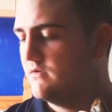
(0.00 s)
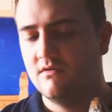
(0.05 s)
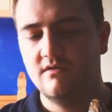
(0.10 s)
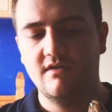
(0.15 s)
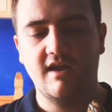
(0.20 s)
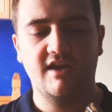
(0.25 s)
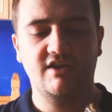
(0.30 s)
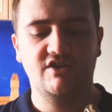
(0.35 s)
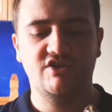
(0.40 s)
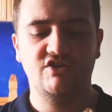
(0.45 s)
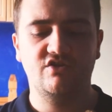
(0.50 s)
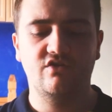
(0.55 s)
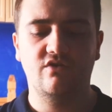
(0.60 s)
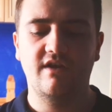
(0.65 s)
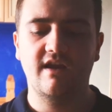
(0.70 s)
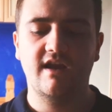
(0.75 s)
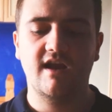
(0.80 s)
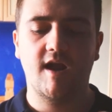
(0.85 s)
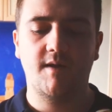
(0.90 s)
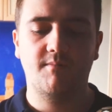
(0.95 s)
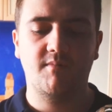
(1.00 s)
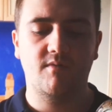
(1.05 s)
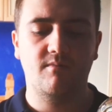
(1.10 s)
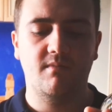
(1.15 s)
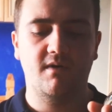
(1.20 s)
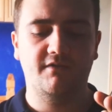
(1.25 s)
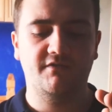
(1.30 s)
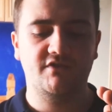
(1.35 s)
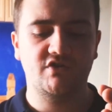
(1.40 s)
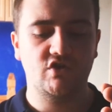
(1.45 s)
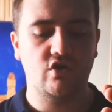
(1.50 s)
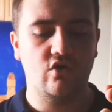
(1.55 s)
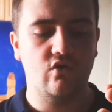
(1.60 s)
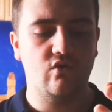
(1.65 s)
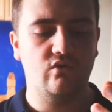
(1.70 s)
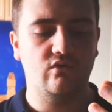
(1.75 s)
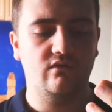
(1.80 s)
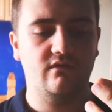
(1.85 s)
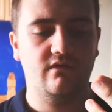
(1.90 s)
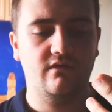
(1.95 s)
Yeah, she's only a couple of months
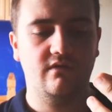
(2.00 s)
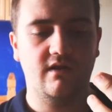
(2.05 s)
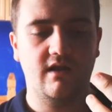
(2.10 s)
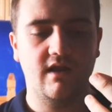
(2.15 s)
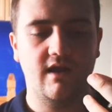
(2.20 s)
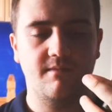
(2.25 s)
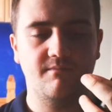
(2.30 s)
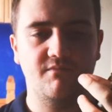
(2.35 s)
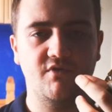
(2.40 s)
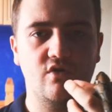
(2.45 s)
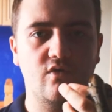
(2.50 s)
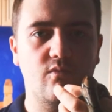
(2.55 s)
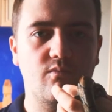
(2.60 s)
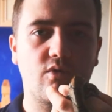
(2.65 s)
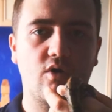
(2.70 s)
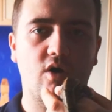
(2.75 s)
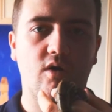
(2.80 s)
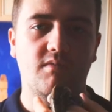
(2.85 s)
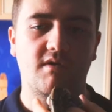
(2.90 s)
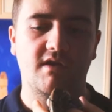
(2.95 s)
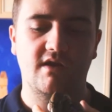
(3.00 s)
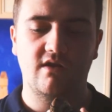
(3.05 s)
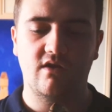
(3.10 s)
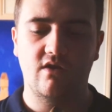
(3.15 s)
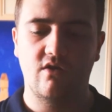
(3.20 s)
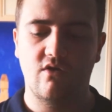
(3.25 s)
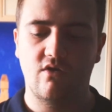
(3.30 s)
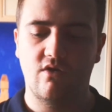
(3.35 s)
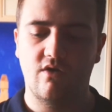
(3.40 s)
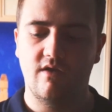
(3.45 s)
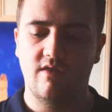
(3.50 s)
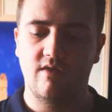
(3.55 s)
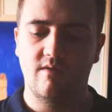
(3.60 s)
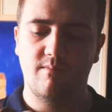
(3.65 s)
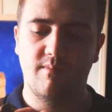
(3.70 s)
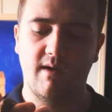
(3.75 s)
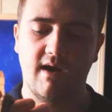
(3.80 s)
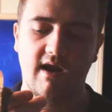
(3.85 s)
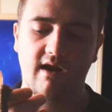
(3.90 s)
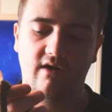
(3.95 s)
old. You could probably hear her in the
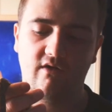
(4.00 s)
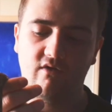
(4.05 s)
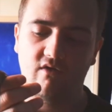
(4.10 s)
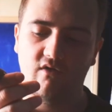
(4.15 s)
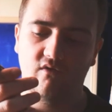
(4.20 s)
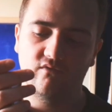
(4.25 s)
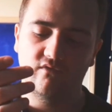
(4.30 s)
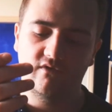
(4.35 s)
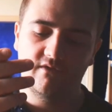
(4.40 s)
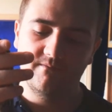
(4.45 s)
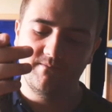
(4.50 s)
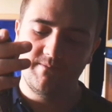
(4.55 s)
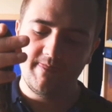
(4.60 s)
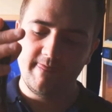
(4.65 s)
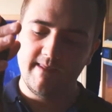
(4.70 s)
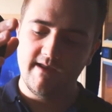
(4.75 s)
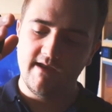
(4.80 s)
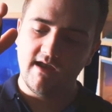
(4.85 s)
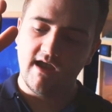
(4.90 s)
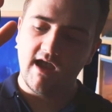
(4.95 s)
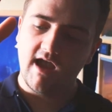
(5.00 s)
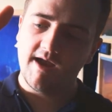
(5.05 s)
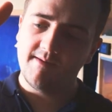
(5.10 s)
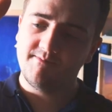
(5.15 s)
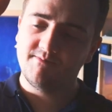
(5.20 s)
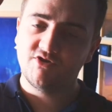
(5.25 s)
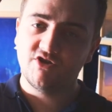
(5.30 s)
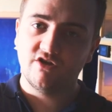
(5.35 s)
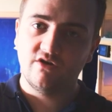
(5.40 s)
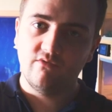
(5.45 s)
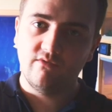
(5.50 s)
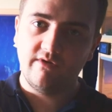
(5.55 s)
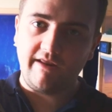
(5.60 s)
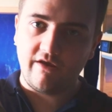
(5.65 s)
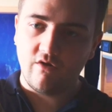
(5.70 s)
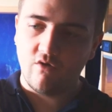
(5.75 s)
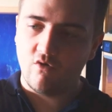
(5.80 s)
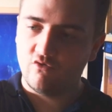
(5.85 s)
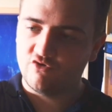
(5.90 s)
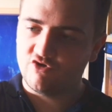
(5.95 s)
background. Absolutely
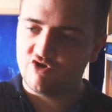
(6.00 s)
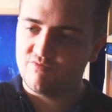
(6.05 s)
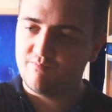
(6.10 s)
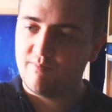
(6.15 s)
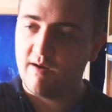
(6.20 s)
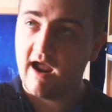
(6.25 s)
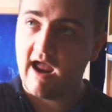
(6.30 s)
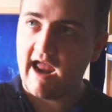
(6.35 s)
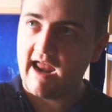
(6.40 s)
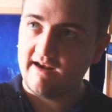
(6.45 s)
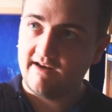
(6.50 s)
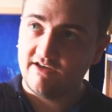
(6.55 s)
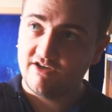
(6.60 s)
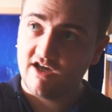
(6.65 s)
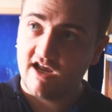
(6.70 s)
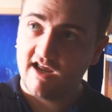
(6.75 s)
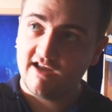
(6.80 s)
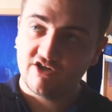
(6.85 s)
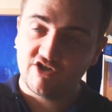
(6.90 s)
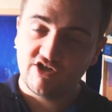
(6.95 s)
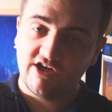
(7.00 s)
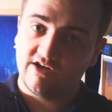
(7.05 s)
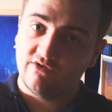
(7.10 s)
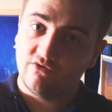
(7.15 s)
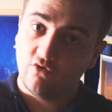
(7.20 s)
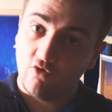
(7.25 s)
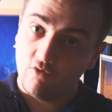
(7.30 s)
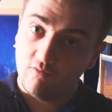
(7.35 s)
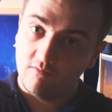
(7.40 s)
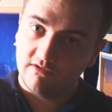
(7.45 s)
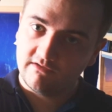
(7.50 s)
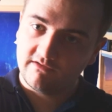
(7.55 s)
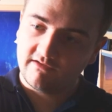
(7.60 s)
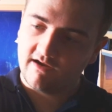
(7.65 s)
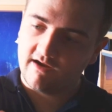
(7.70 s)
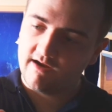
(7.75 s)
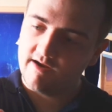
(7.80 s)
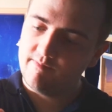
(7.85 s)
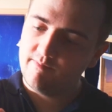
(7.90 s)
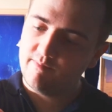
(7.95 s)
gorgeous pattern. It's actually a normal
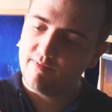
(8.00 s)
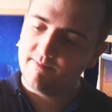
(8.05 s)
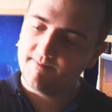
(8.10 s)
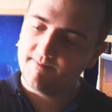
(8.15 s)
type.